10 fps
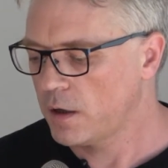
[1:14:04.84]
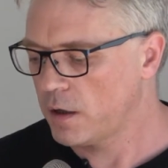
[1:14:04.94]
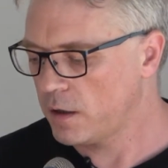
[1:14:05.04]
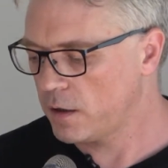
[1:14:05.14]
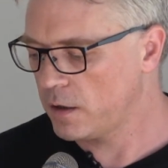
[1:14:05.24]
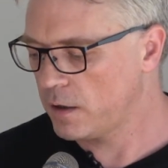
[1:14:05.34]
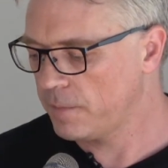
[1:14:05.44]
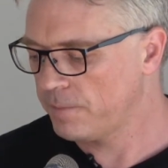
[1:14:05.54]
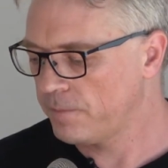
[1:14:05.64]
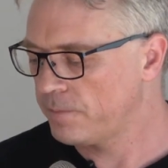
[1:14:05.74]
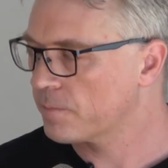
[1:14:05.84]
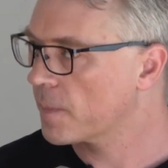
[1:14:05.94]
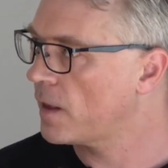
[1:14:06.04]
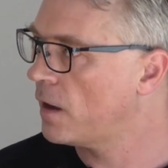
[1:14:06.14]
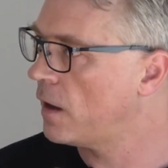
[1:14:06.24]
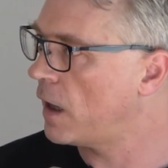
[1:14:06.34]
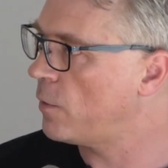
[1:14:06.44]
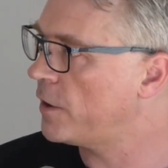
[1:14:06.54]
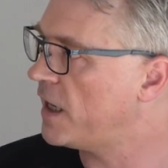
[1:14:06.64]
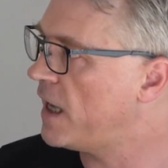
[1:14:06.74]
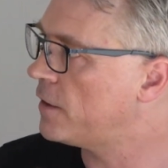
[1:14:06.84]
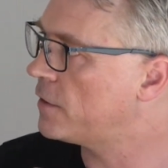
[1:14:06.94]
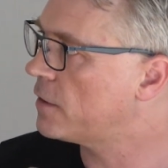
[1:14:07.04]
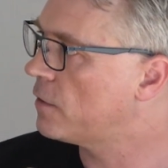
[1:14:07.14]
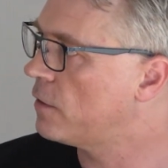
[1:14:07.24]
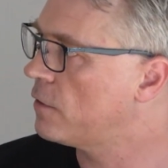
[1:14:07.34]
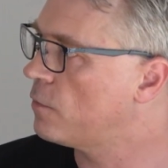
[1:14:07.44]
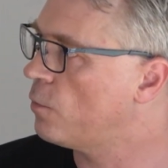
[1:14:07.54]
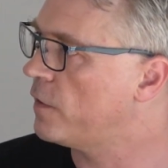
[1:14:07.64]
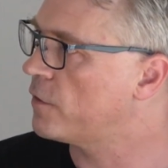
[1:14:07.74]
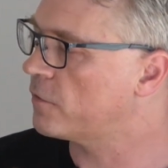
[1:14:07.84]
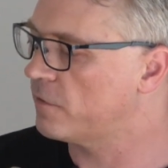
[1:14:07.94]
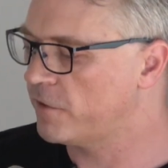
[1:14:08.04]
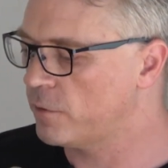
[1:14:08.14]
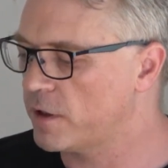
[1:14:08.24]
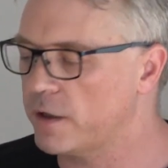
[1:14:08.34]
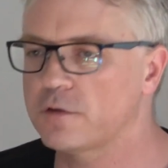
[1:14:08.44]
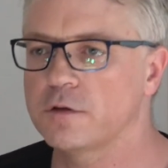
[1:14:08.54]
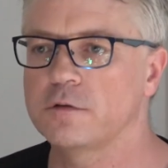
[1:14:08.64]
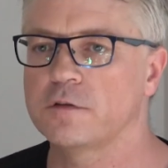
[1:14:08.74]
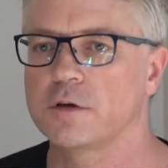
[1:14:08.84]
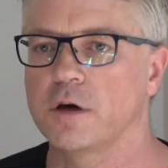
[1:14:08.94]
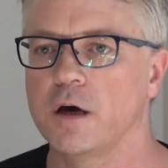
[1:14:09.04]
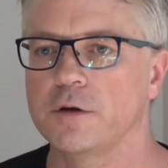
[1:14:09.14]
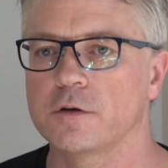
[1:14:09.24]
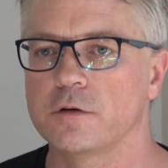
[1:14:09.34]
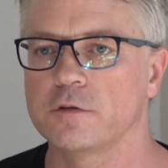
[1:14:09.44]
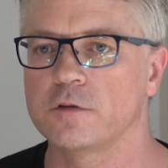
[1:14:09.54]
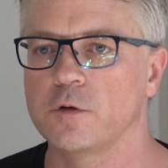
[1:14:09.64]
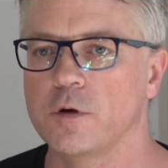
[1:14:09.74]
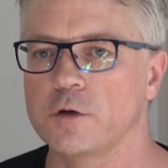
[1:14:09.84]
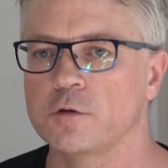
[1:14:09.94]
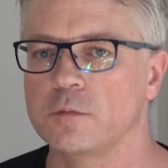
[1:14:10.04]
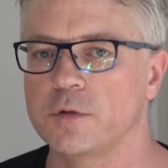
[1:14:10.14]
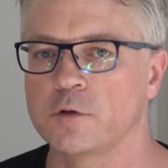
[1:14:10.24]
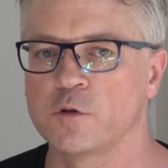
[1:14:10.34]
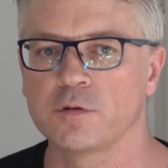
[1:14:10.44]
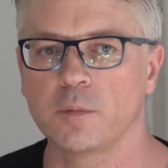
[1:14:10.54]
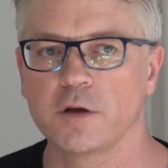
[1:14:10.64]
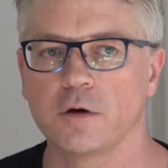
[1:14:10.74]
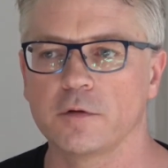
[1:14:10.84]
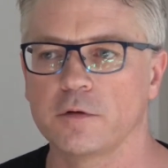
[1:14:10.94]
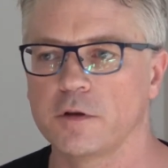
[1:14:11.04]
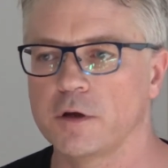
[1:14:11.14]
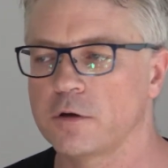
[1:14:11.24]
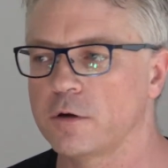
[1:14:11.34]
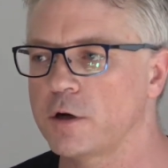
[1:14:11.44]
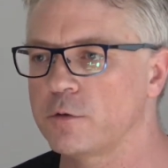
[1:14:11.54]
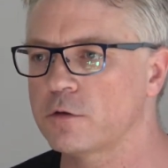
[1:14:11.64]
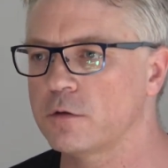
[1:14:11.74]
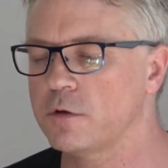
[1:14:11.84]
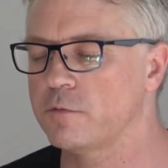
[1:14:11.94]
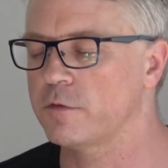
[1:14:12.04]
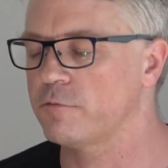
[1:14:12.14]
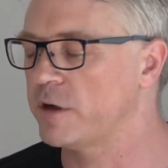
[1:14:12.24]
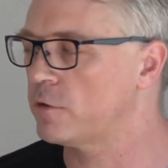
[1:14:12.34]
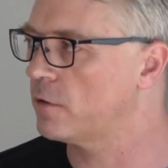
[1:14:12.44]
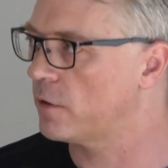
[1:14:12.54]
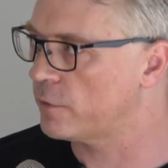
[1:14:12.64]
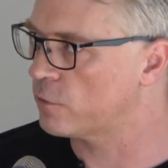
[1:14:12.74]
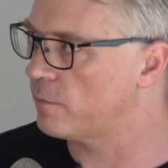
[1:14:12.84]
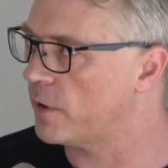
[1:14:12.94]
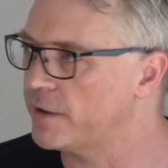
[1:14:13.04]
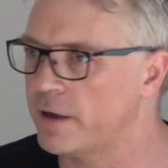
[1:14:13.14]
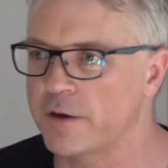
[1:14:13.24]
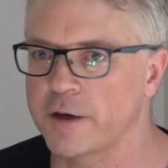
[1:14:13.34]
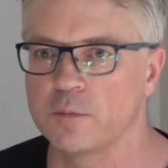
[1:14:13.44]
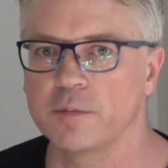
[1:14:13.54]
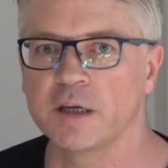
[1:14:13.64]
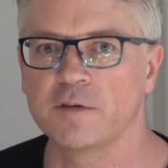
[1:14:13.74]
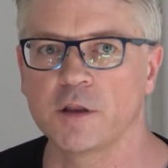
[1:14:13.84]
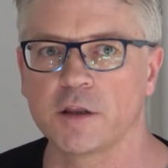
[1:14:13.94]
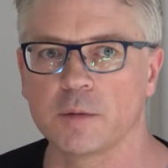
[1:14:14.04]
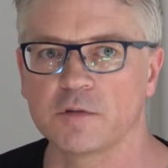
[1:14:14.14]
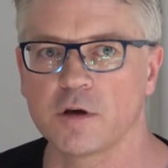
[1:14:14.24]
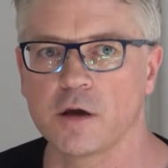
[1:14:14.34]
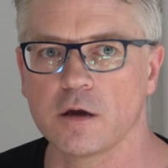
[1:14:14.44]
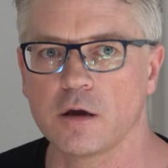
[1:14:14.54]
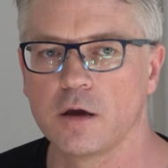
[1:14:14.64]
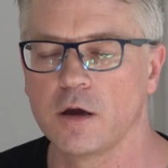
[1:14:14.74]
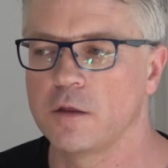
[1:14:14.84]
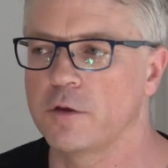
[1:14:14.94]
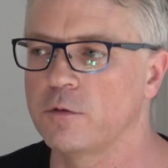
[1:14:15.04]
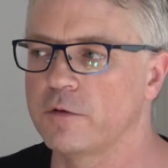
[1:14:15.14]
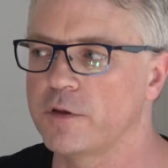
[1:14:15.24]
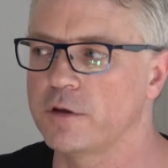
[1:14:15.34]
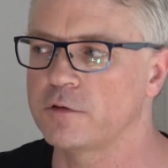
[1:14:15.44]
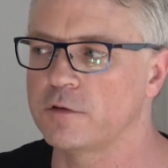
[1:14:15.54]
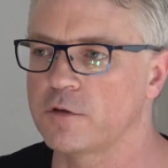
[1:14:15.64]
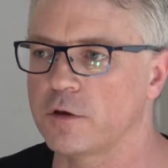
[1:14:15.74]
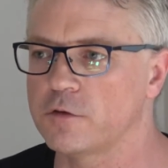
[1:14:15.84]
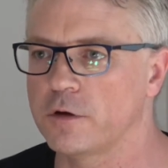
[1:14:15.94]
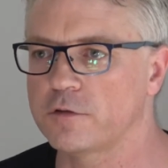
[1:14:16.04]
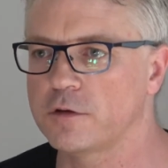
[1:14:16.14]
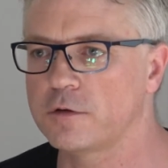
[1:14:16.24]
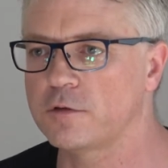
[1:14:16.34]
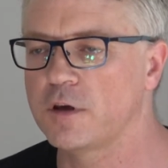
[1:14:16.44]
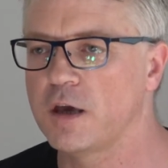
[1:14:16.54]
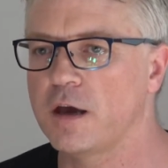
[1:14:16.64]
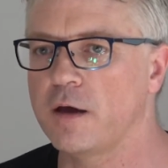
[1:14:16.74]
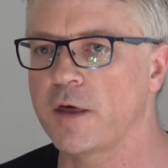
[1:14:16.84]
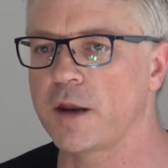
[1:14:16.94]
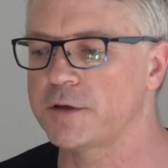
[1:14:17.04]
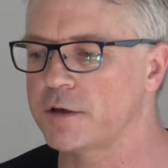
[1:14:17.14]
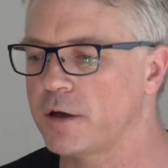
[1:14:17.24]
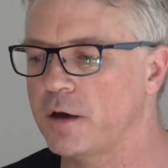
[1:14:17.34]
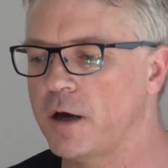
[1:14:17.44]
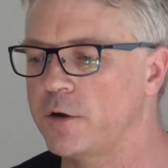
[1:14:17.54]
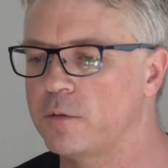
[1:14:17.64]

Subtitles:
I wanted to end with just a few cases that are under consideration, because you've probably got the conclusion, you've reached a conclusion by now that I don't believe anything I'm saying, that all of this is just nonsense, and that I